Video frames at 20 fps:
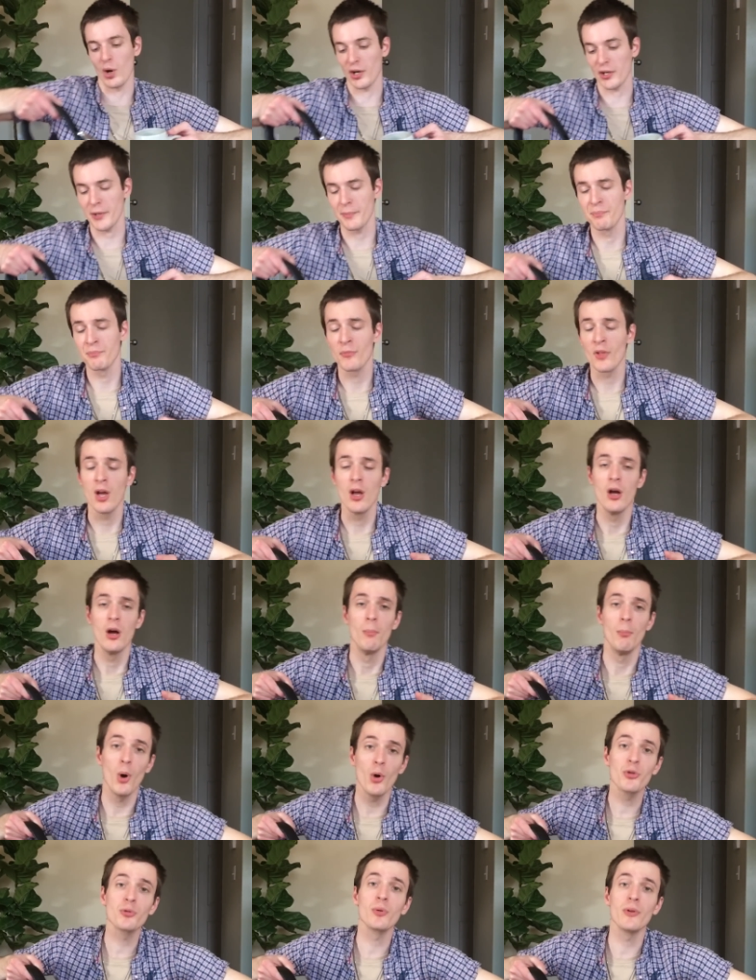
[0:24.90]
work.
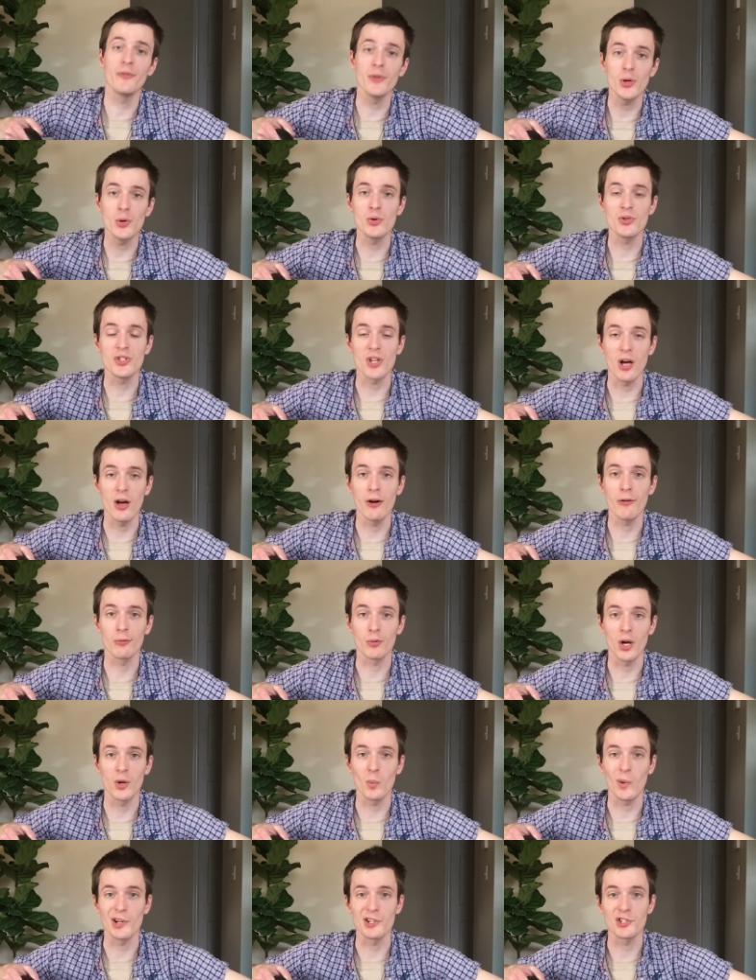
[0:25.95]
Most reviews of
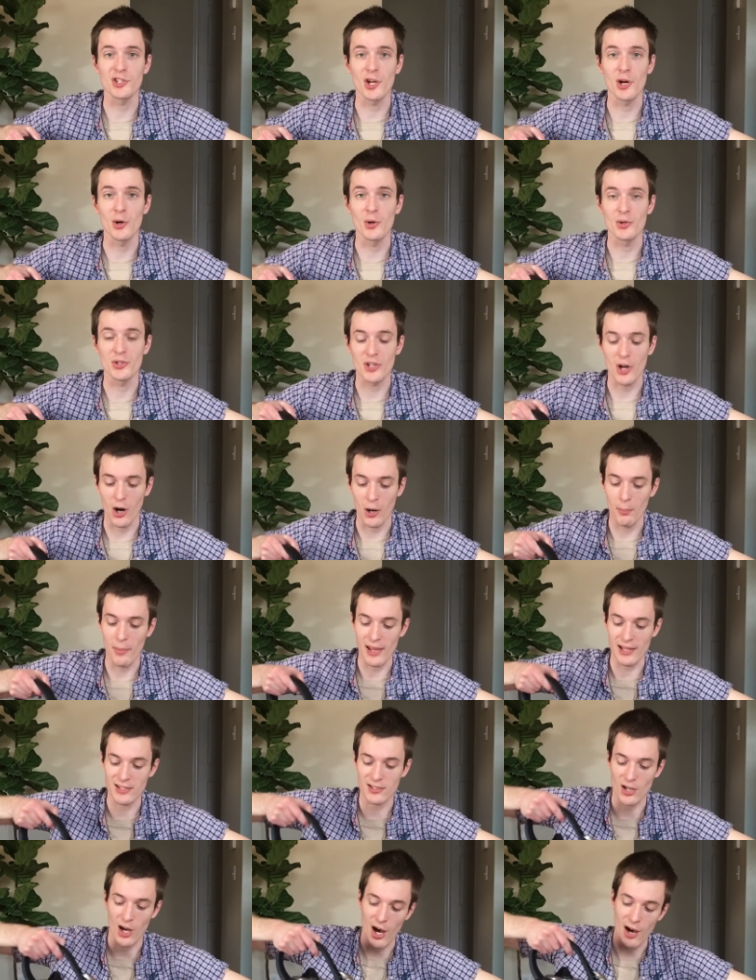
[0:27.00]
runway shows are
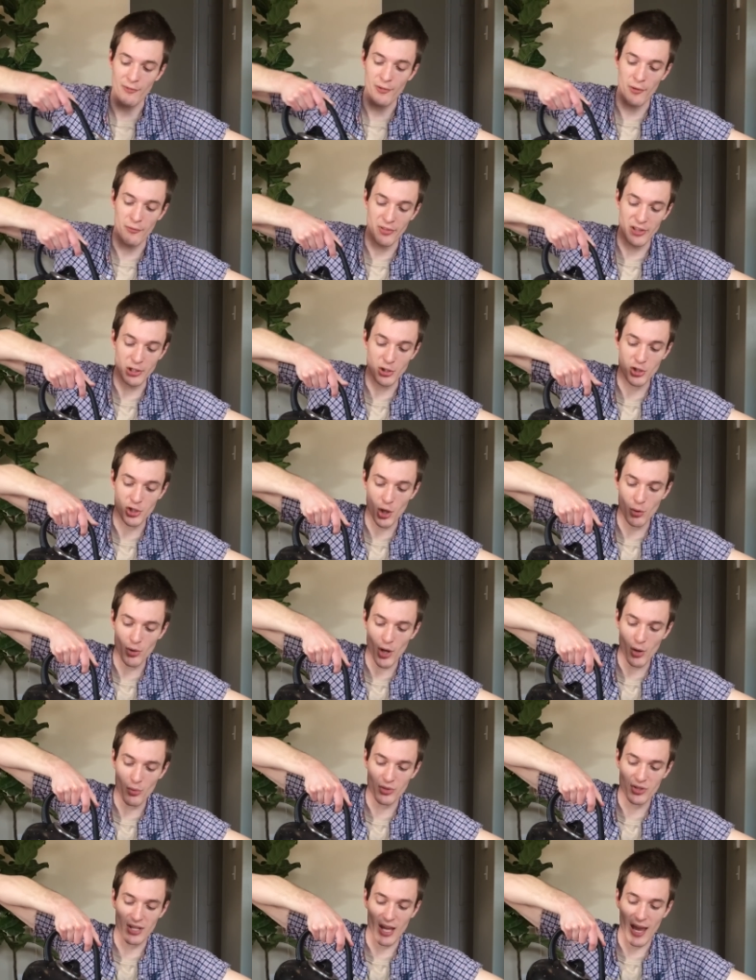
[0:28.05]
based off of the show
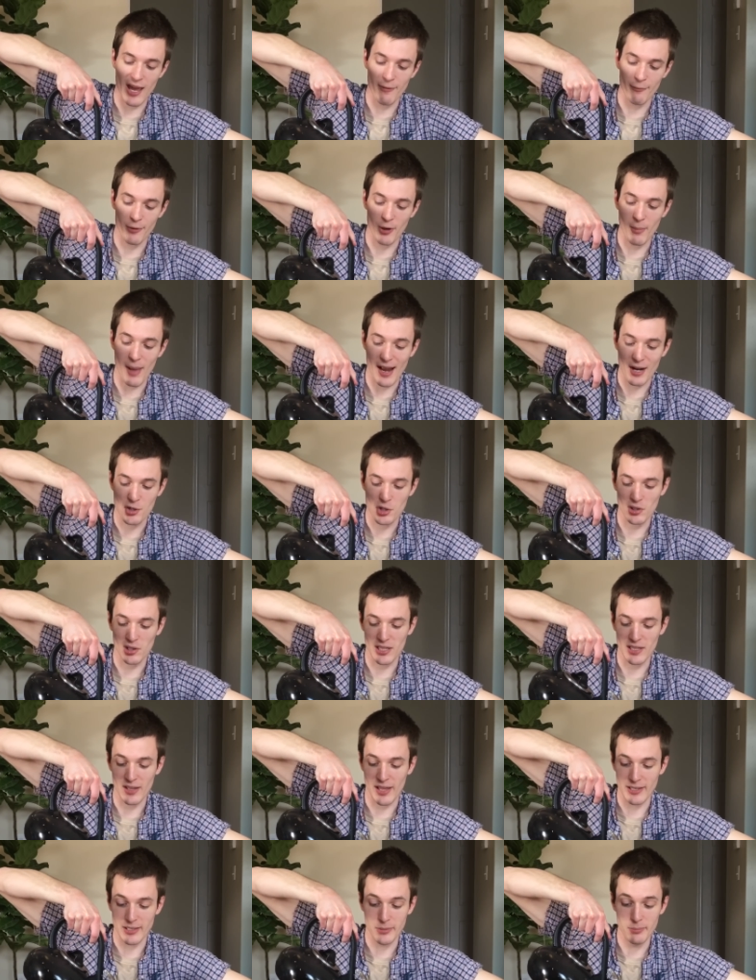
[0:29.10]
notes and from
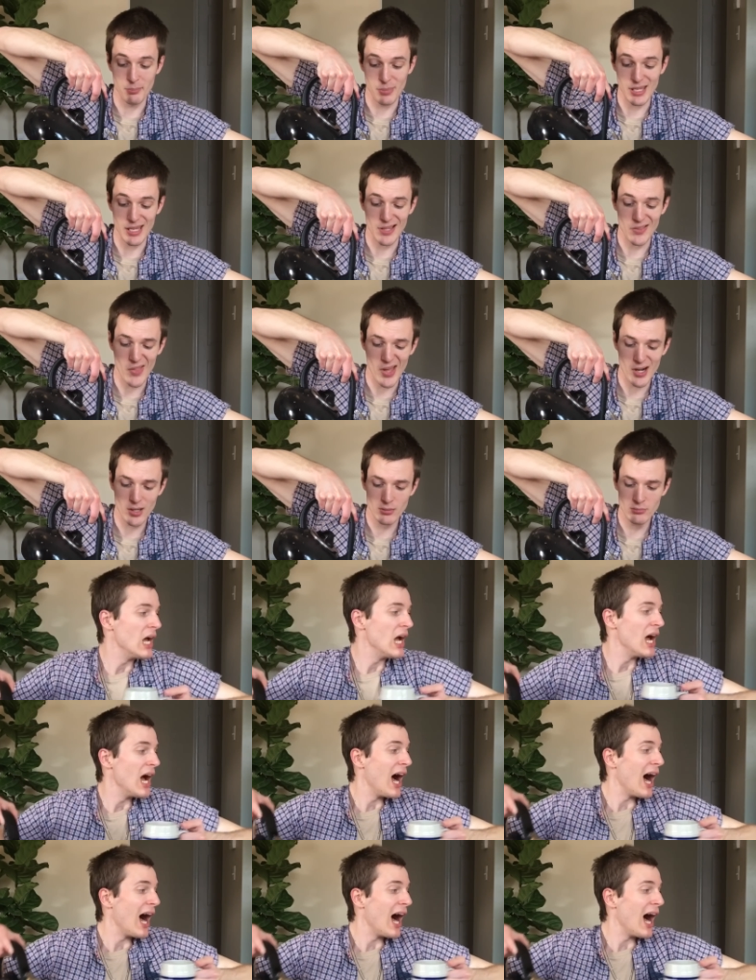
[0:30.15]
actually like being there.